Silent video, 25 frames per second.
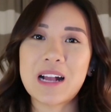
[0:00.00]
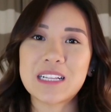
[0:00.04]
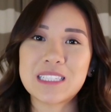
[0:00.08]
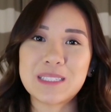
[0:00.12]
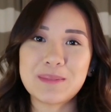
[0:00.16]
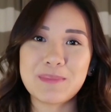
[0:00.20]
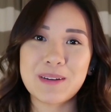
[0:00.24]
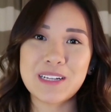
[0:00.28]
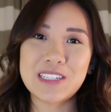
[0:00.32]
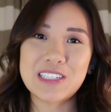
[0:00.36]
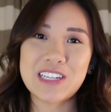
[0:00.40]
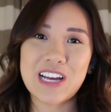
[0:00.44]
back
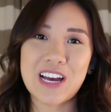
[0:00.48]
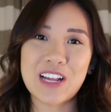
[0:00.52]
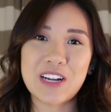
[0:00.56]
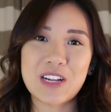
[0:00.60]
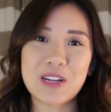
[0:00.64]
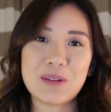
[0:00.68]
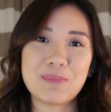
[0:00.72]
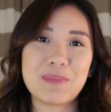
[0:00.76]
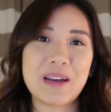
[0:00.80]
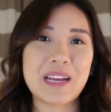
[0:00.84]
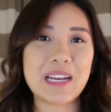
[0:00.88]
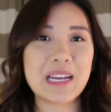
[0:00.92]
to my
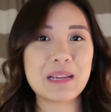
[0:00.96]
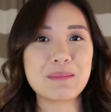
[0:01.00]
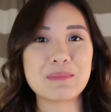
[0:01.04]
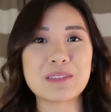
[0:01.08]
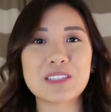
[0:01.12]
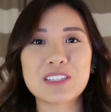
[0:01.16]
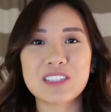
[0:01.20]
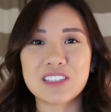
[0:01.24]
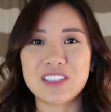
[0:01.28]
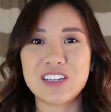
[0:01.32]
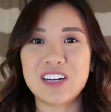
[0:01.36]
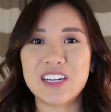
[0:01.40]
channel. My name
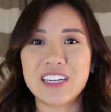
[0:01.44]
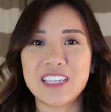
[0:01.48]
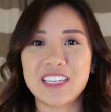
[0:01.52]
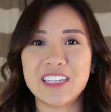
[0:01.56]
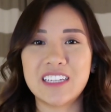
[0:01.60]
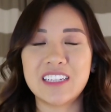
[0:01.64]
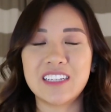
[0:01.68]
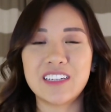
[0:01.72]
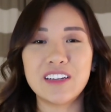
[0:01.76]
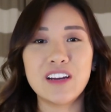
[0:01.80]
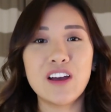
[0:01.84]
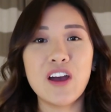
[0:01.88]
is
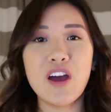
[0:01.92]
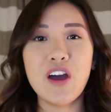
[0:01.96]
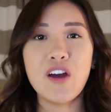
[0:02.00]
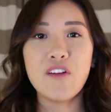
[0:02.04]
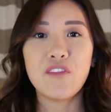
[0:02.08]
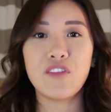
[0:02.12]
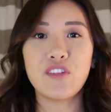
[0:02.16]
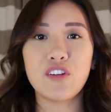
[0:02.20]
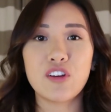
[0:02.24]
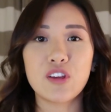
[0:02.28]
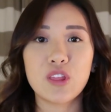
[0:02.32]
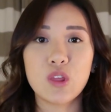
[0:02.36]
Claudia.
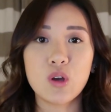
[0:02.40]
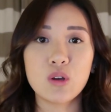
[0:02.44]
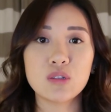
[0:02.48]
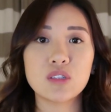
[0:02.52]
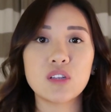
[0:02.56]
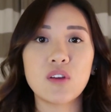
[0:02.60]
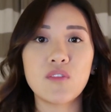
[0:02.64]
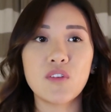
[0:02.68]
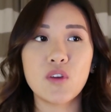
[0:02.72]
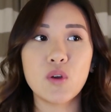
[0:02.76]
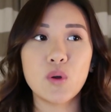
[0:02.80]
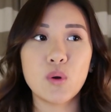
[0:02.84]
For
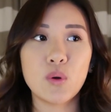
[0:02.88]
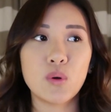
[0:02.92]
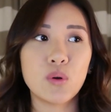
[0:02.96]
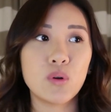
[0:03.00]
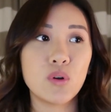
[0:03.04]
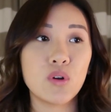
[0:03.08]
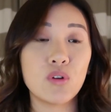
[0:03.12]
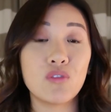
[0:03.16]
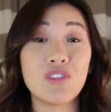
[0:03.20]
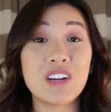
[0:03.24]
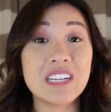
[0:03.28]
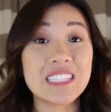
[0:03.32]
those of you
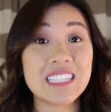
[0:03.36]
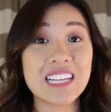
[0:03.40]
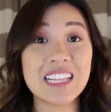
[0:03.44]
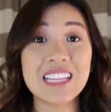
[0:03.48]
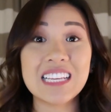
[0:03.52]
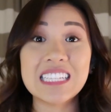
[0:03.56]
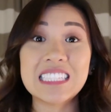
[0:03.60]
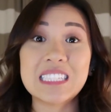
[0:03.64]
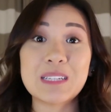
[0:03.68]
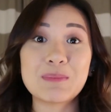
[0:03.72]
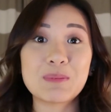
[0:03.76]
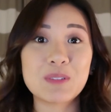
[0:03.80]
who
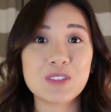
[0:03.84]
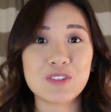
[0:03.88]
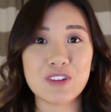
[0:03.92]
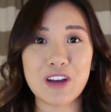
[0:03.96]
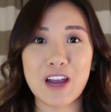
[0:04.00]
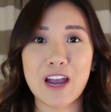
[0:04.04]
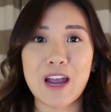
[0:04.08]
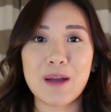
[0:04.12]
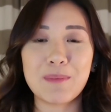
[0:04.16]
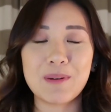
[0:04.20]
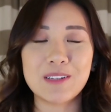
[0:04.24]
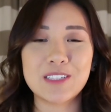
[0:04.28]
recently
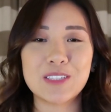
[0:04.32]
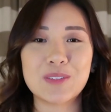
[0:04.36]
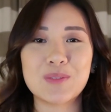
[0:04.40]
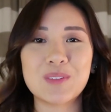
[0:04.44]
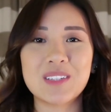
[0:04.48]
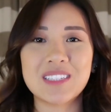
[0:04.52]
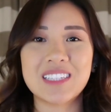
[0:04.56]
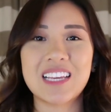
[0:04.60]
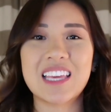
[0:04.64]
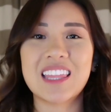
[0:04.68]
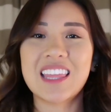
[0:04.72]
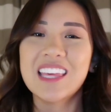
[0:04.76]
subscribed, I just
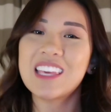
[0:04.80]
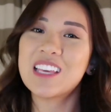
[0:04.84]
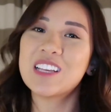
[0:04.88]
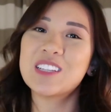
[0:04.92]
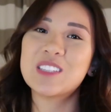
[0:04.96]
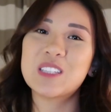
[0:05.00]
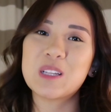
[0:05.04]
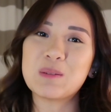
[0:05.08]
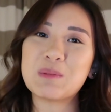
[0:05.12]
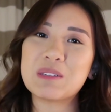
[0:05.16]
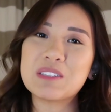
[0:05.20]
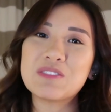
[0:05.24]
want to say thank
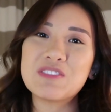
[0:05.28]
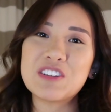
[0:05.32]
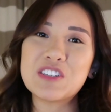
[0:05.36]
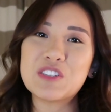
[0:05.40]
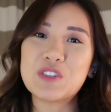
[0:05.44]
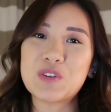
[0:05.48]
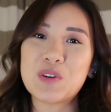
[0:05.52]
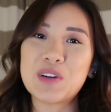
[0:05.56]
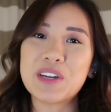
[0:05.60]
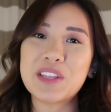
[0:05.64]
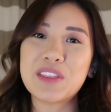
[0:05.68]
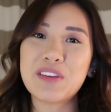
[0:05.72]
you so much for
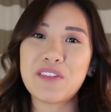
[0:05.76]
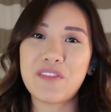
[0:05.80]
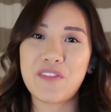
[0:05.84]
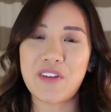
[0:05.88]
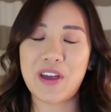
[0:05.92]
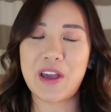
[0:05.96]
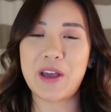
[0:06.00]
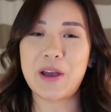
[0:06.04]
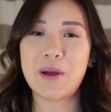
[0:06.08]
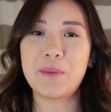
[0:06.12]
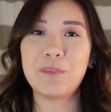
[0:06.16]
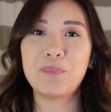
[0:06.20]
joining the
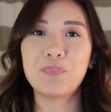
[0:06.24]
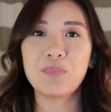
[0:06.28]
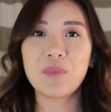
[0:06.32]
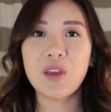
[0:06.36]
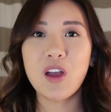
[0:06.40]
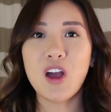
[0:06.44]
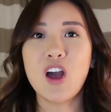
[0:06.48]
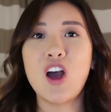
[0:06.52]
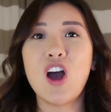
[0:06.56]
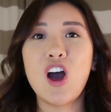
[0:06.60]
fam.